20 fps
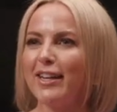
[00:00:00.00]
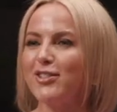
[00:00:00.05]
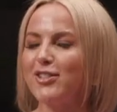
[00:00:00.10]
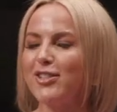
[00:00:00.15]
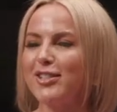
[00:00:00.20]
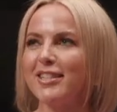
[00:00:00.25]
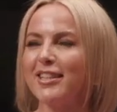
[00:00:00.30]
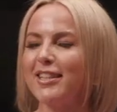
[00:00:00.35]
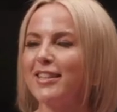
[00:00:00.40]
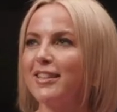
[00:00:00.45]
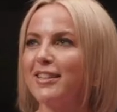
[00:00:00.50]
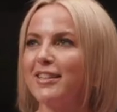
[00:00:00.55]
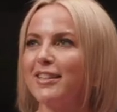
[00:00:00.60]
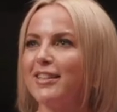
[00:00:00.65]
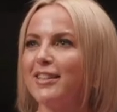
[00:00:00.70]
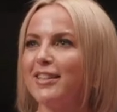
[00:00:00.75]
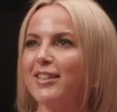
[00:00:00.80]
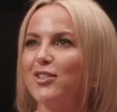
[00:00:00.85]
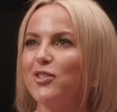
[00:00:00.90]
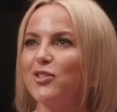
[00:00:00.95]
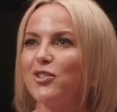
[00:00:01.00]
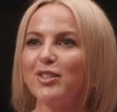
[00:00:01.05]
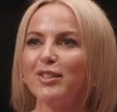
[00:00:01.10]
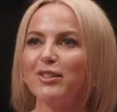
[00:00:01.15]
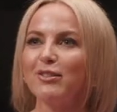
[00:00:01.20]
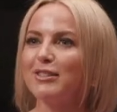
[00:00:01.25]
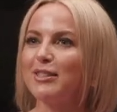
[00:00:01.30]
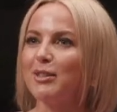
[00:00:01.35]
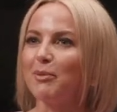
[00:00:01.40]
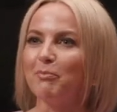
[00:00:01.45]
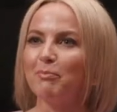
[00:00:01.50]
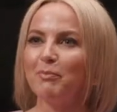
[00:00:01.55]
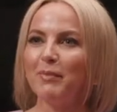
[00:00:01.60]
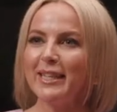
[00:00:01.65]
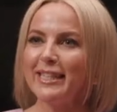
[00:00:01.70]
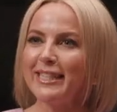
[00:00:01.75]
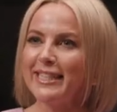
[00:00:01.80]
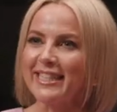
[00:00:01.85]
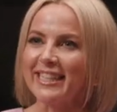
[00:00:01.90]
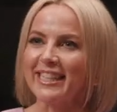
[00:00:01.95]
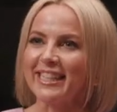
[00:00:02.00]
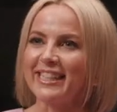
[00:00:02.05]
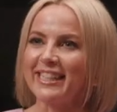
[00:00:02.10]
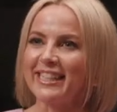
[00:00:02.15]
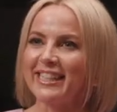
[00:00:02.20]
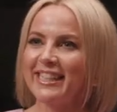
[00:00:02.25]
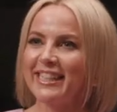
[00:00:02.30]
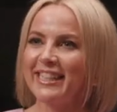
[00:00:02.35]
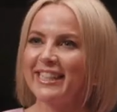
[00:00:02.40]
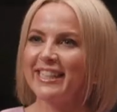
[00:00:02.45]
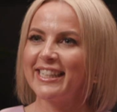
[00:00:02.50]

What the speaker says: it just looks amazing.